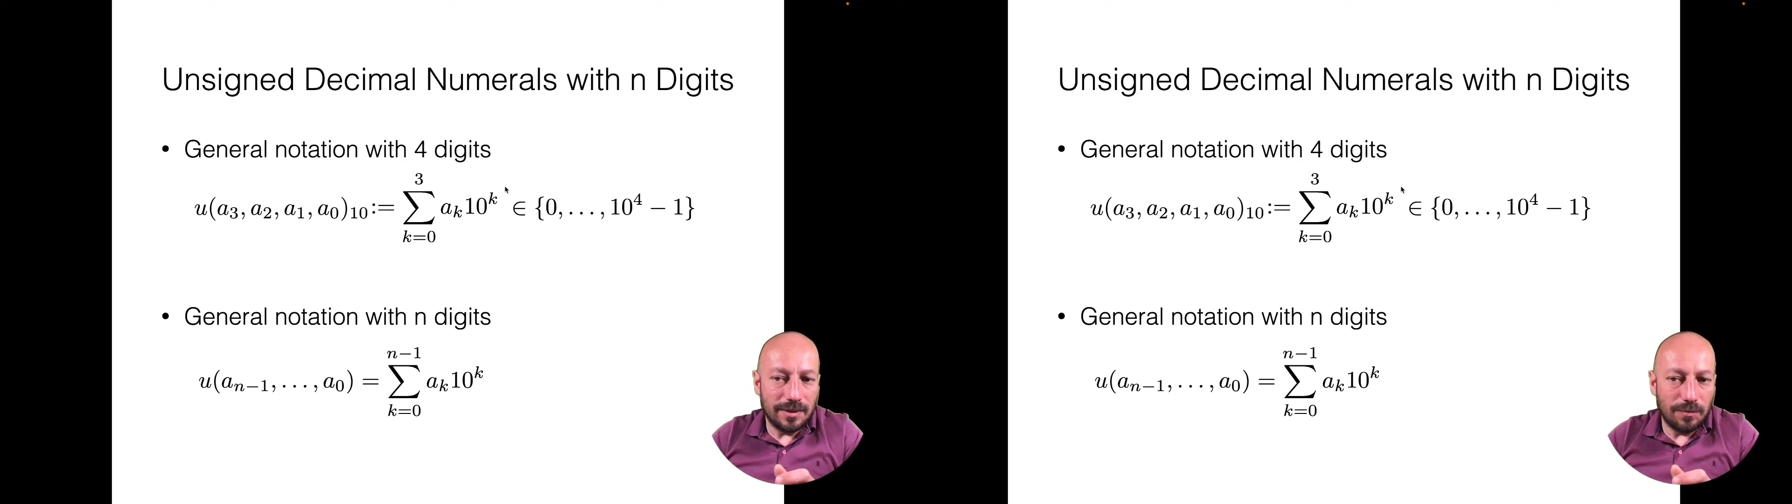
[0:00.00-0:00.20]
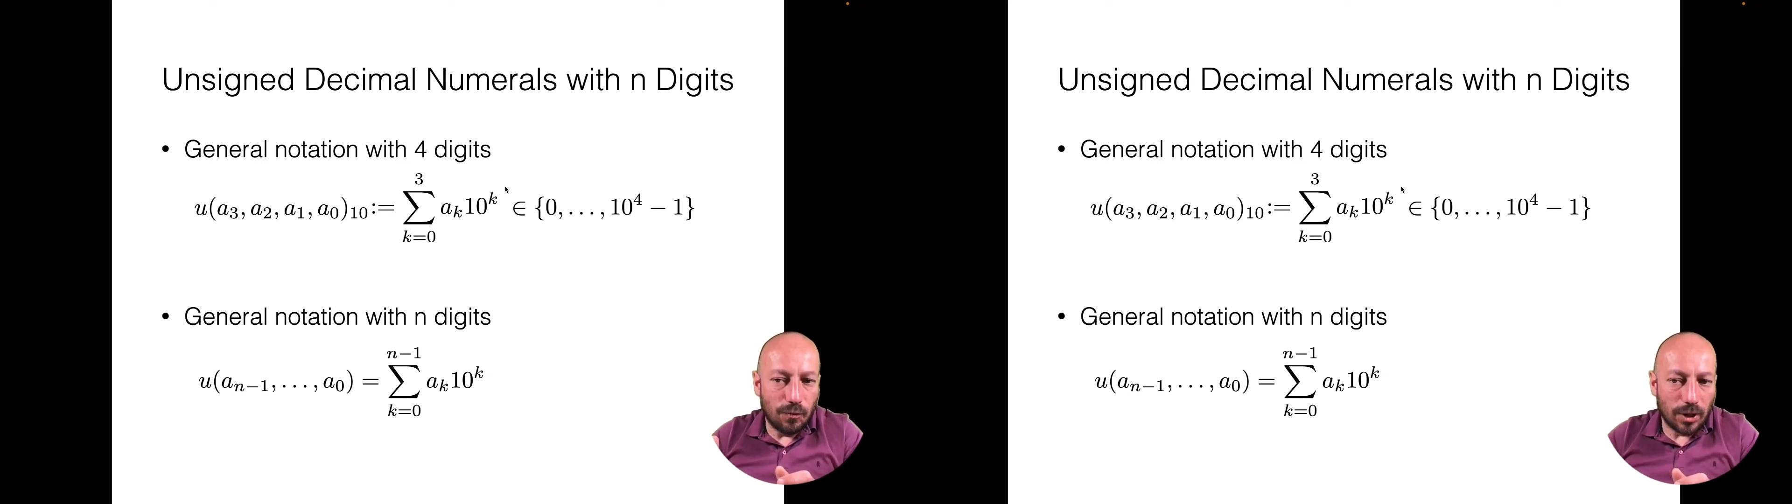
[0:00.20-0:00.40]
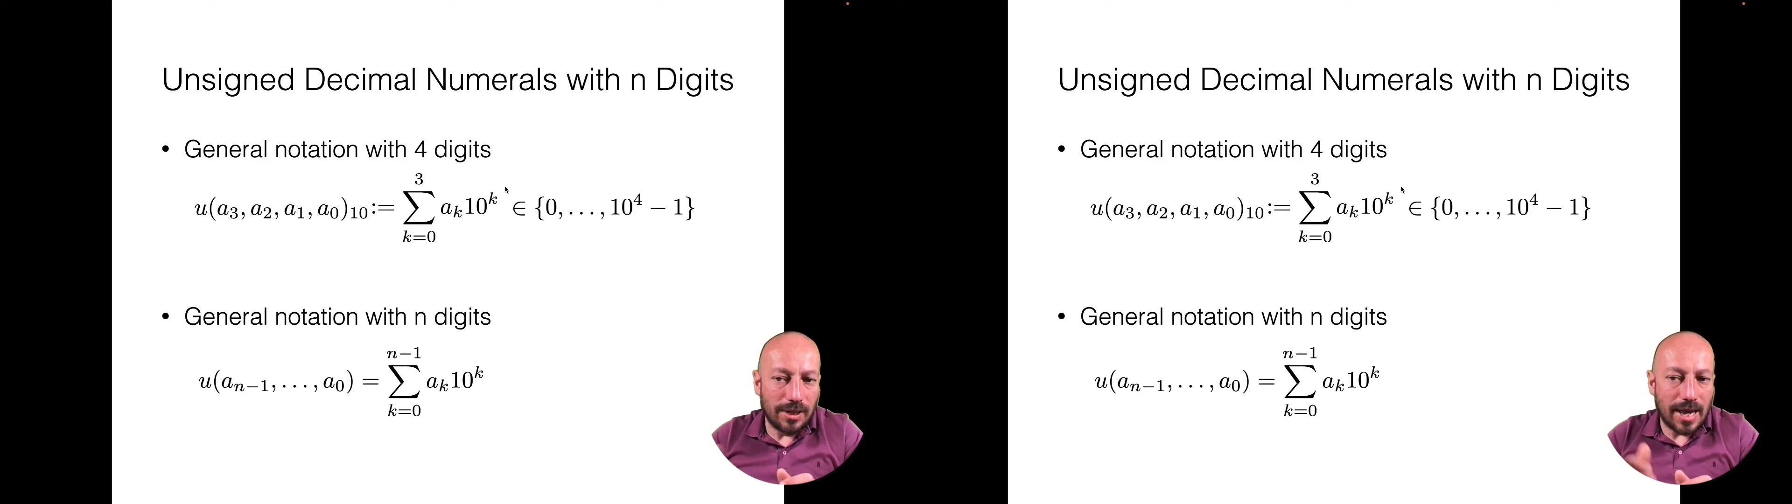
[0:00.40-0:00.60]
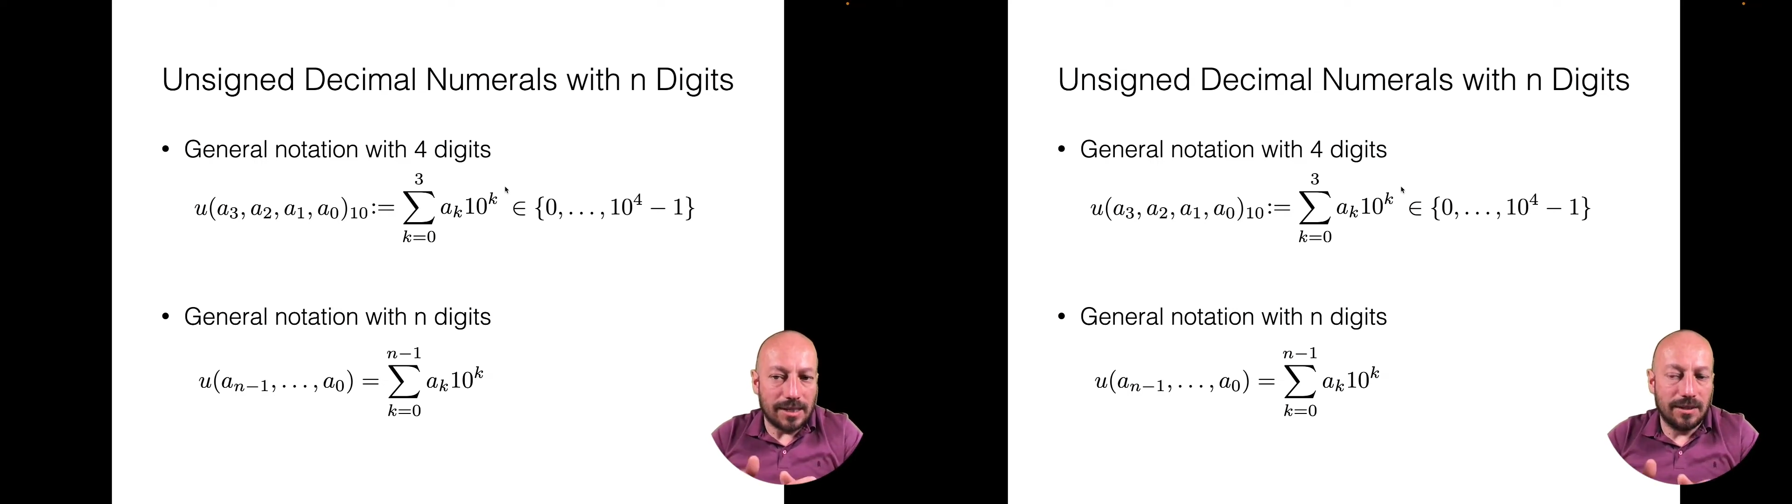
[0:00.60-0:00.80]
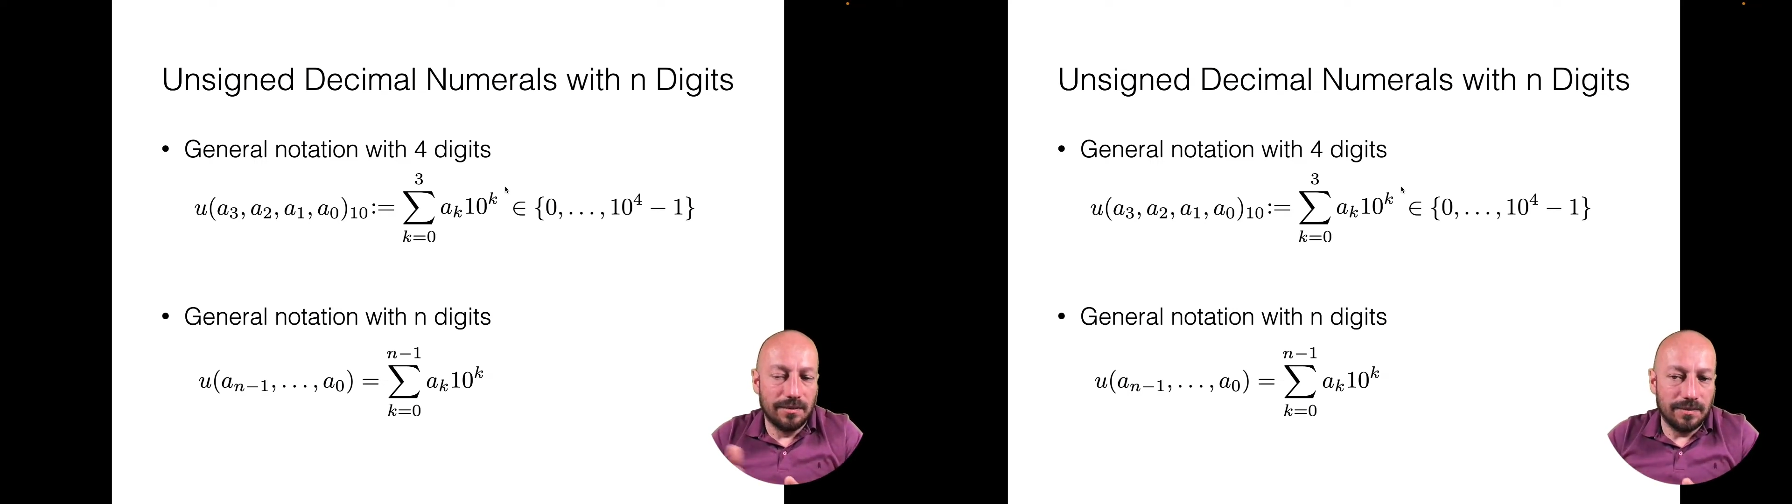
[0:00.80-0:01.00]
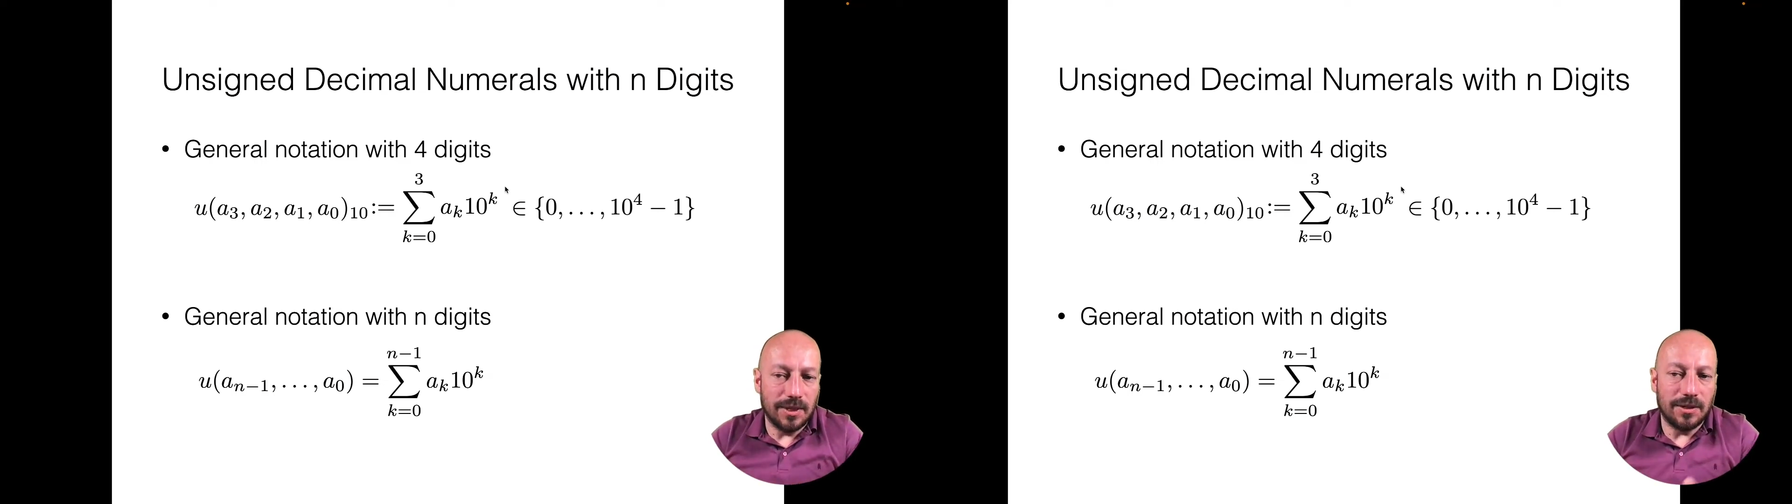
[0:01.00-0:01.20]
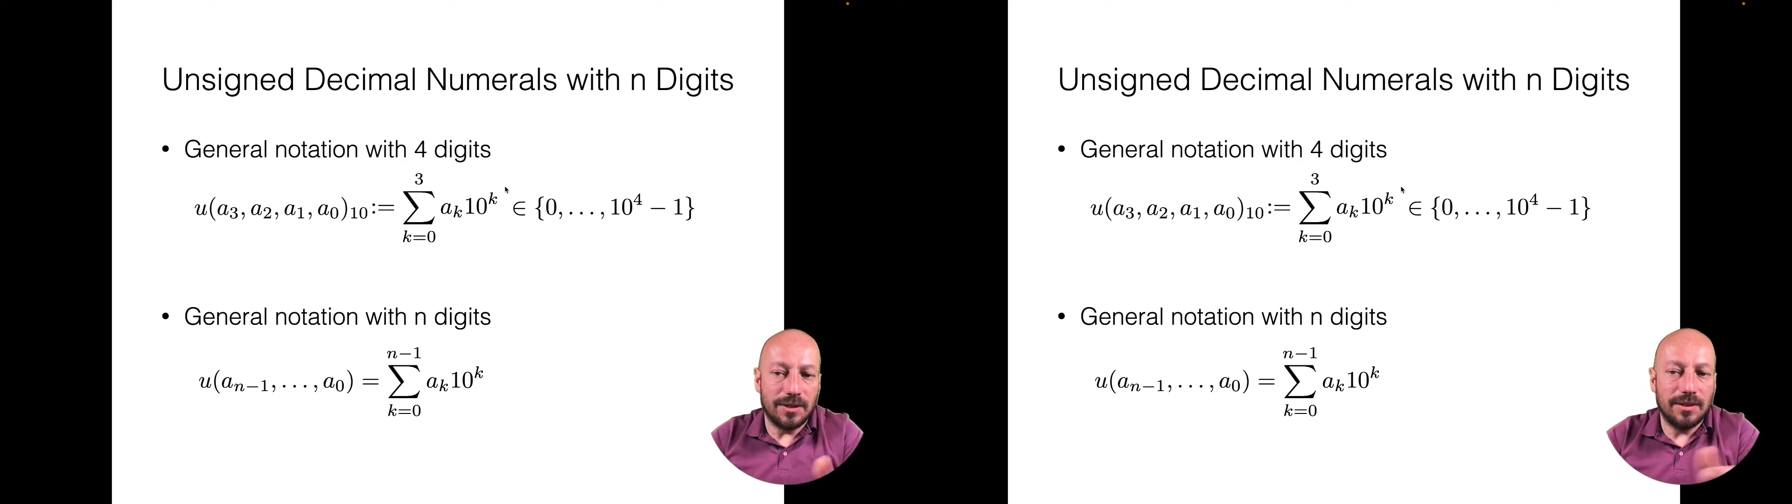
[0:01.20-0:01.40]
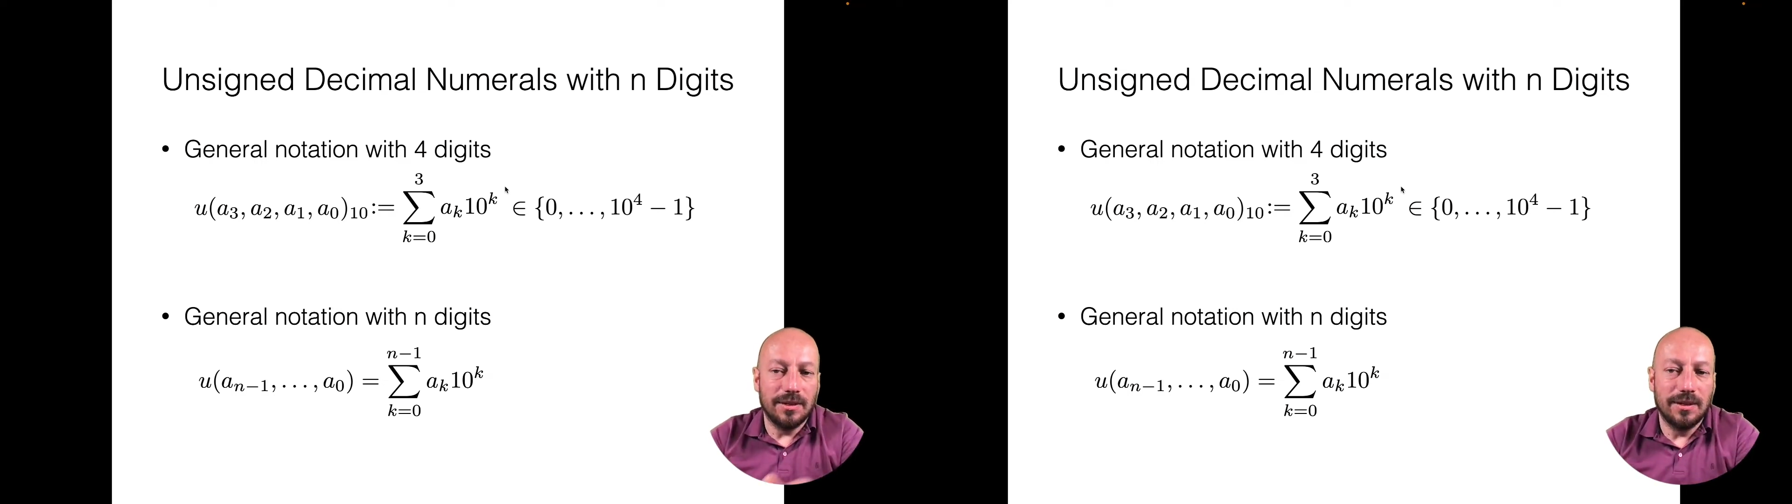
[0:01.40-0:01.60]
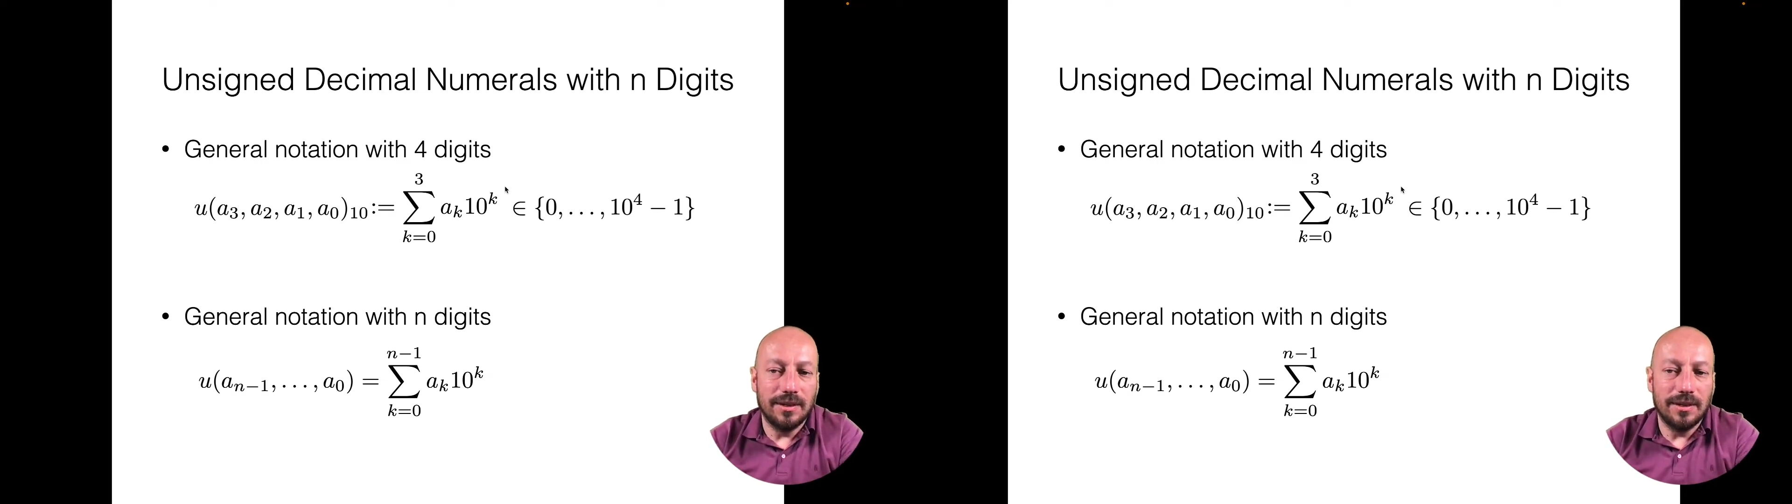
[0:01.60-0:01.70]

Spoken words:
one less, because